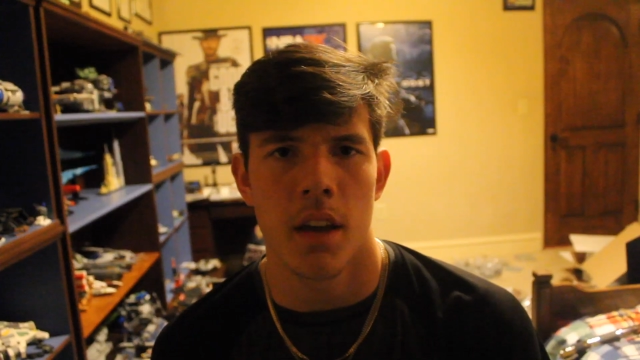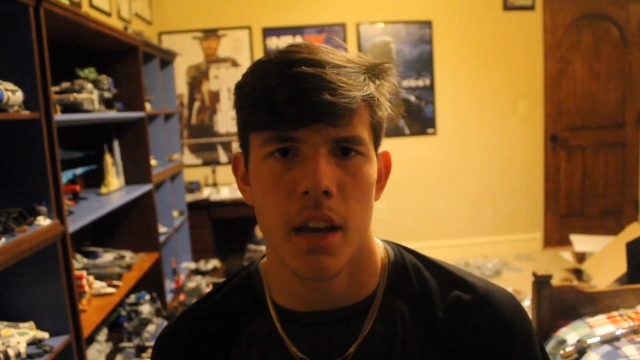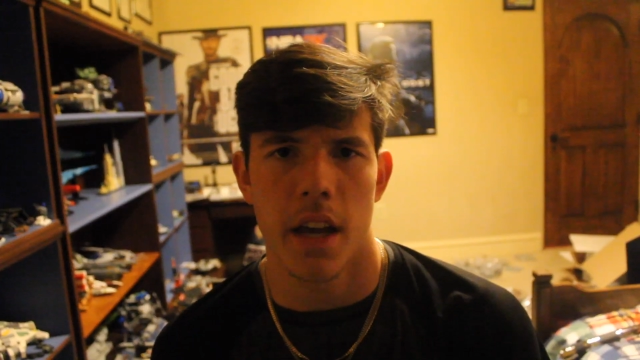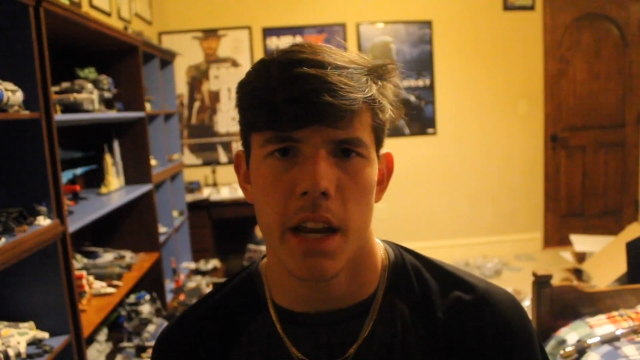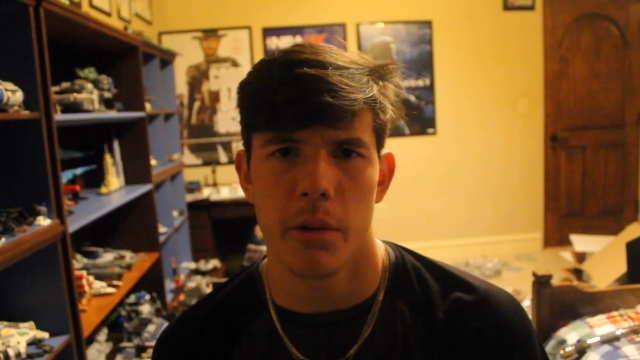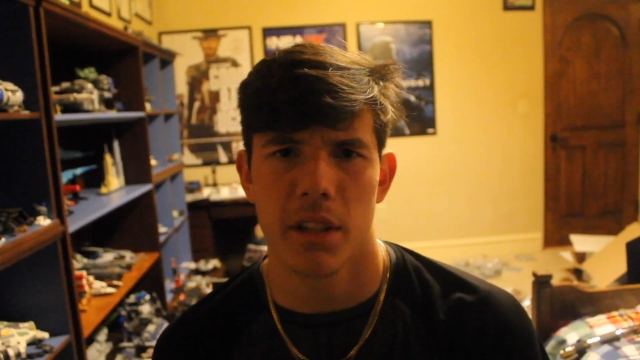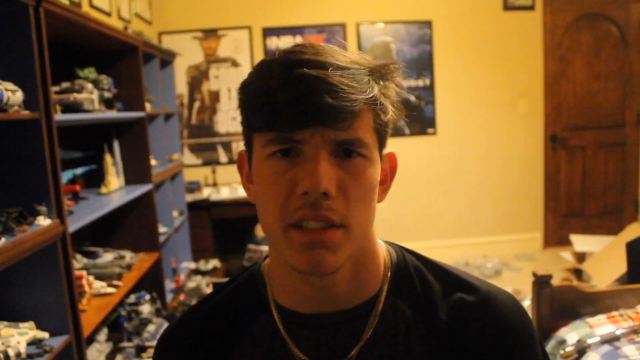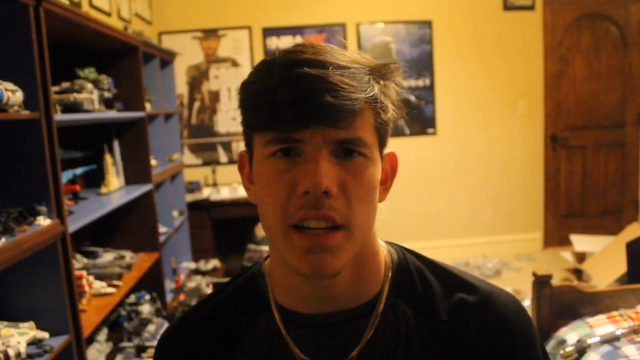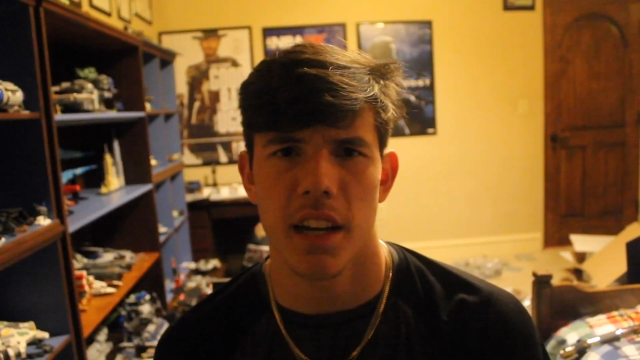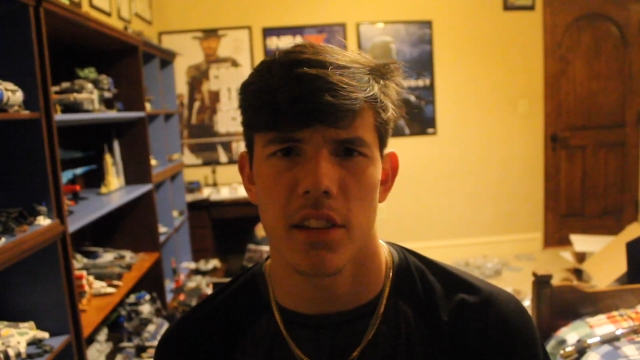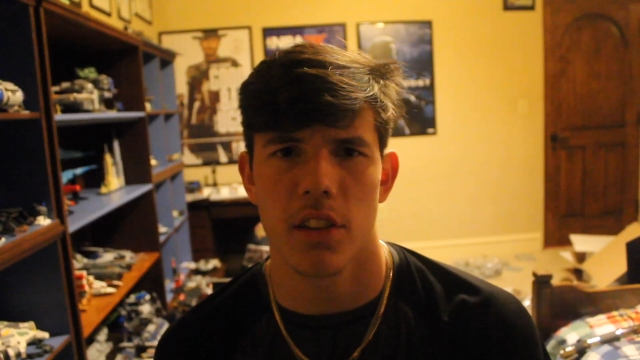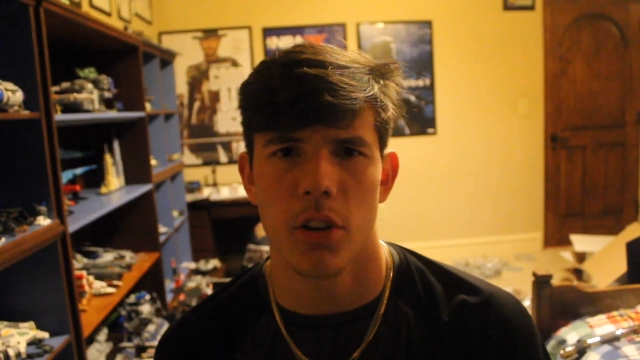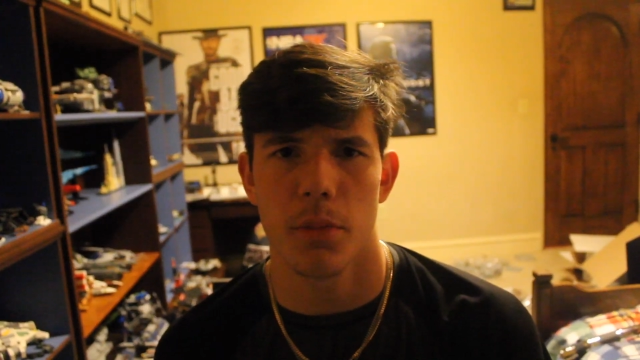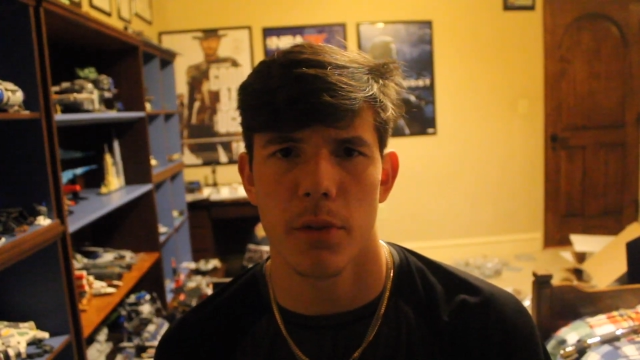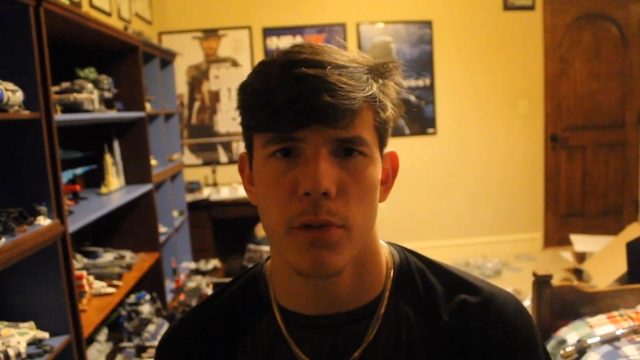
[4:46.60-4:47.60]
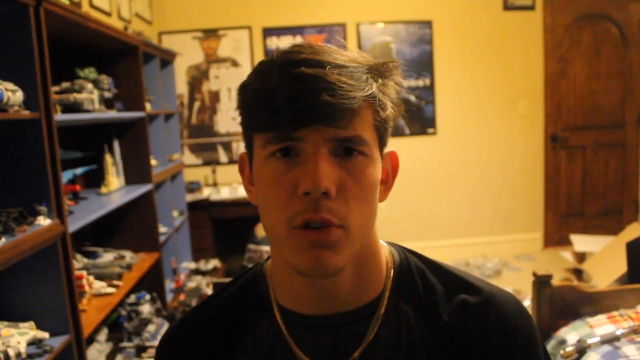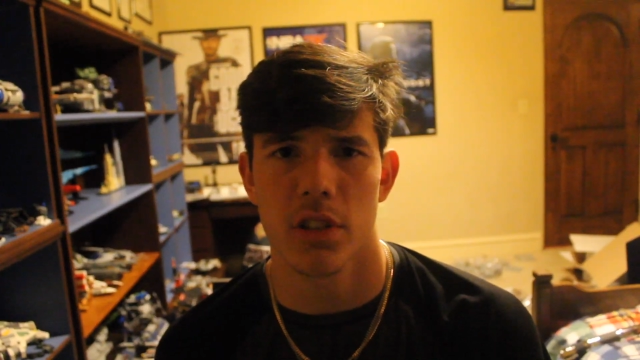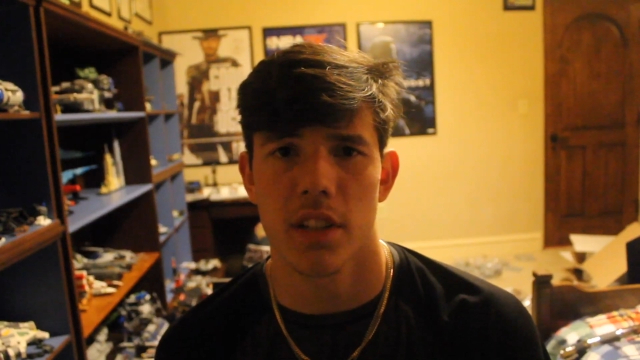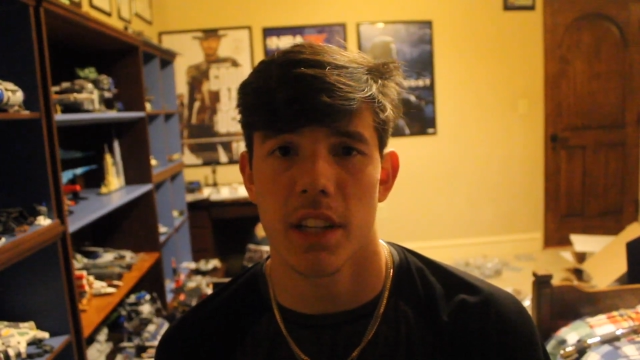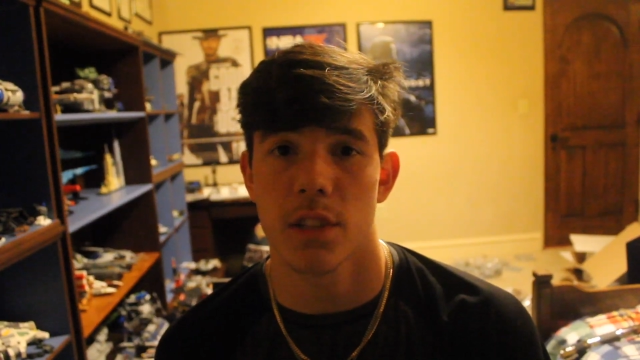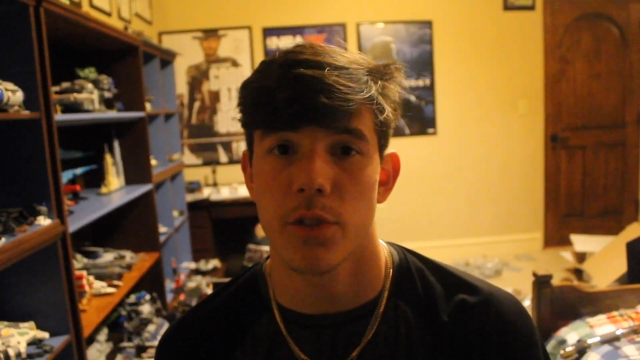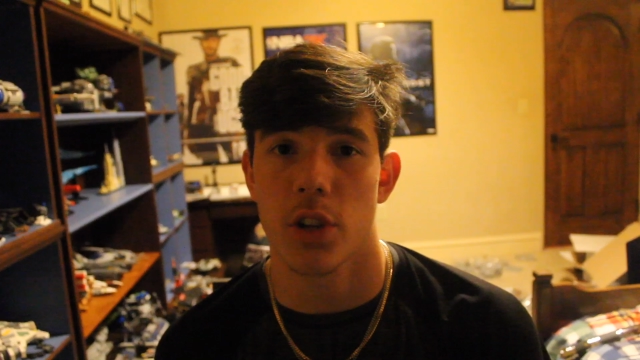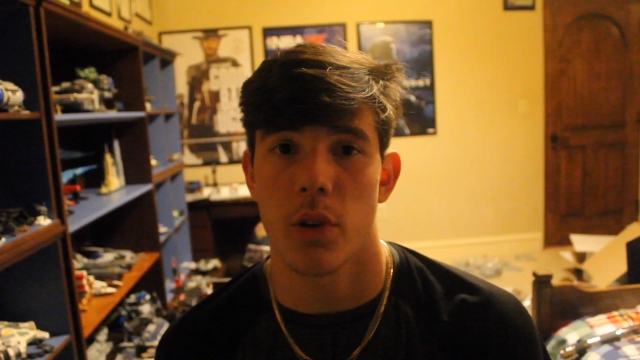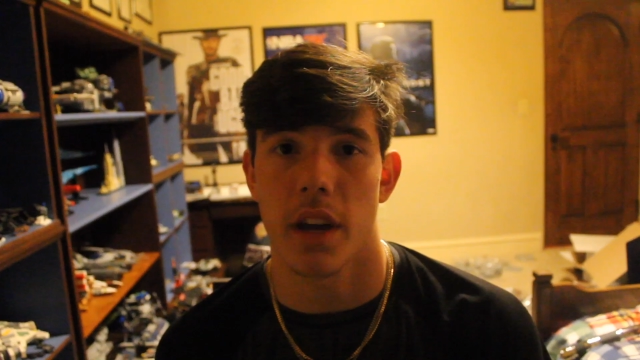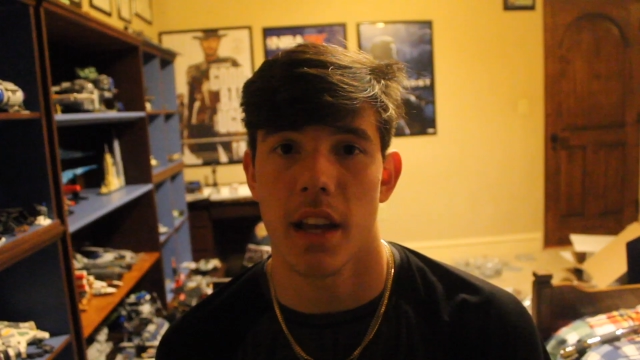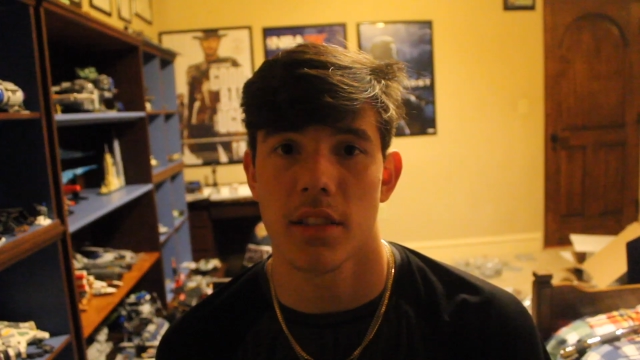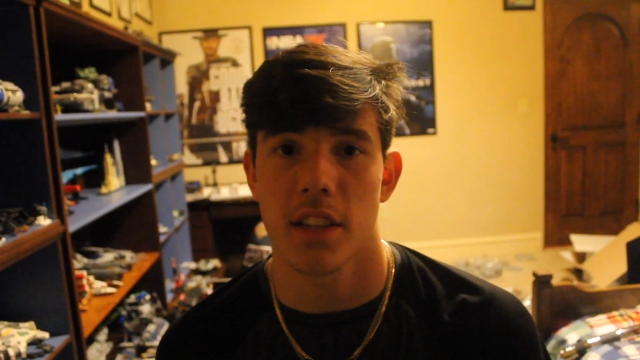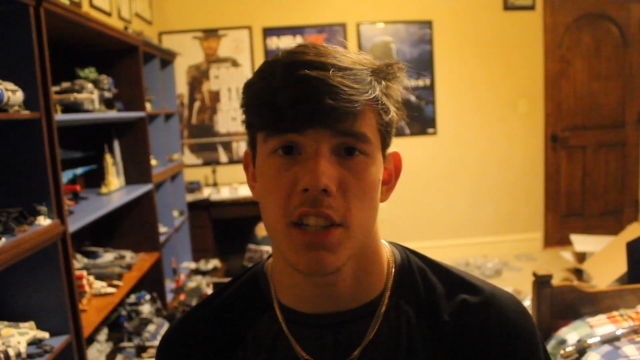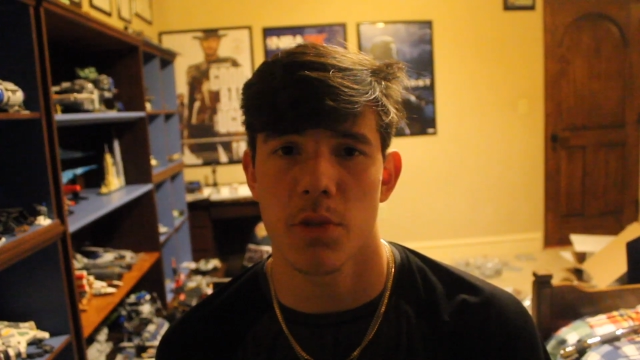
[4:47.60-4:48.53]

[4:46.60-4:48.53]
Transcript: Anyways guys though, before today's video ends,